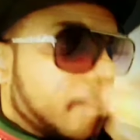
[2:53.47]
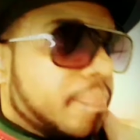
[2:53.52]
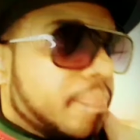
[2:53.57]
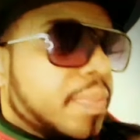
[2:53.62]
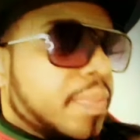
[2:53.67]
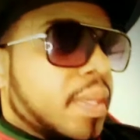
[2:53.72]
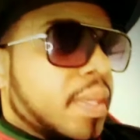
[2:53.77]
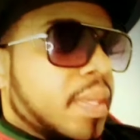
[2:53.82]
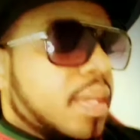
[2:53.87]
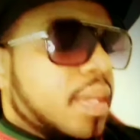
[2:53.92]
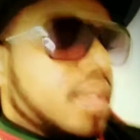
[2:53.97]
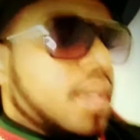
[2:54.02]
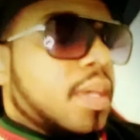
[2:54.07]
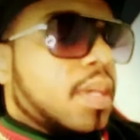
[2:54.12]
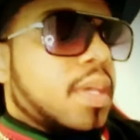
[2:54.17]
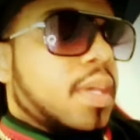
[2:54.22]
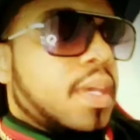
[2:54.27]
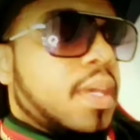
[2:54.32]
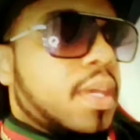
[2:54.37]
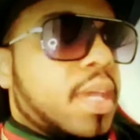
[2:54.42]
And the
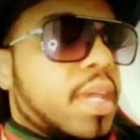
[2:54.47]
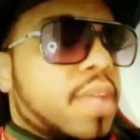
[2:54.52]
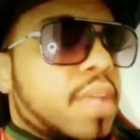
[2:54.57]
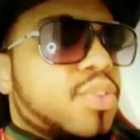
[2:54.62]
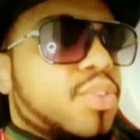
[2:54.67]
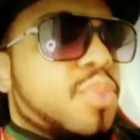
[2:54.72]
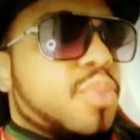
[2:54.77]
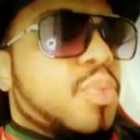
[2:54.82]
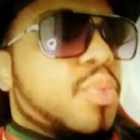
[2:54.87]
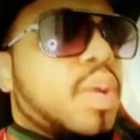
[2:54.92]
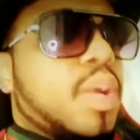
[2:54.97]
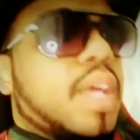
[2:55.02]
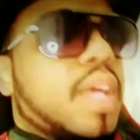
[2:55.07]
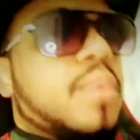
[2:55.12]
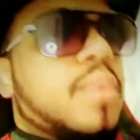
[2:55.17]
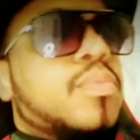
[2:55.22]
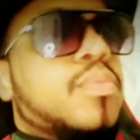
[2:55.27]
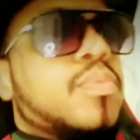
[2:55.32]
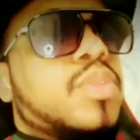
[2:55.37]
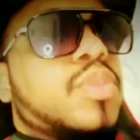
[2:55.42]

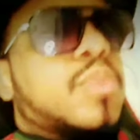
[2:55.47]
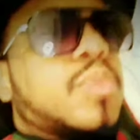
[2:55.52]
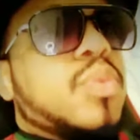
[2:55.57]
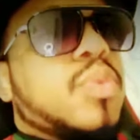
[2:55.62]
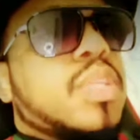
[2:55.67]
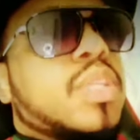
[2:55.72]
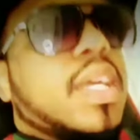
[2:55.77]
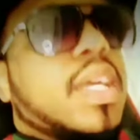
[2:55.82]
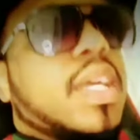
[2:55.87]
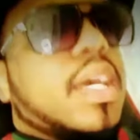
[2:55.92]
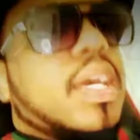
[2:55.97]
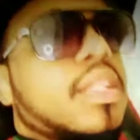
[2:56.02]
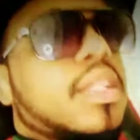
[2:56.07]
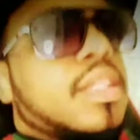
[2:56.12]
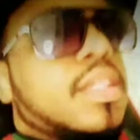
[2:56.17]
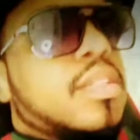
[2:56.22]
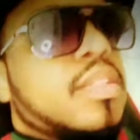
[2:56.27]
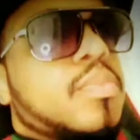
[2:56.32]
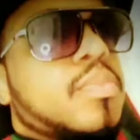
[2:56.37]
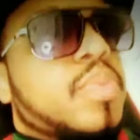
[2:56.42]
Modéani, the principle
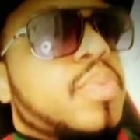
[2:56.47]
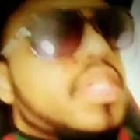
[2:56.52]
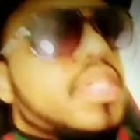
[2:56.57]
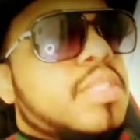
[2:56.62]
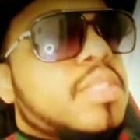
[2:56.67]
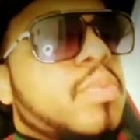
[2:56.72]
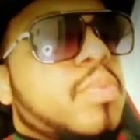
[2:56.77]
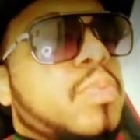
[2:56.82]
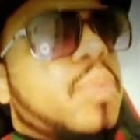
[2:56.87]
behind it,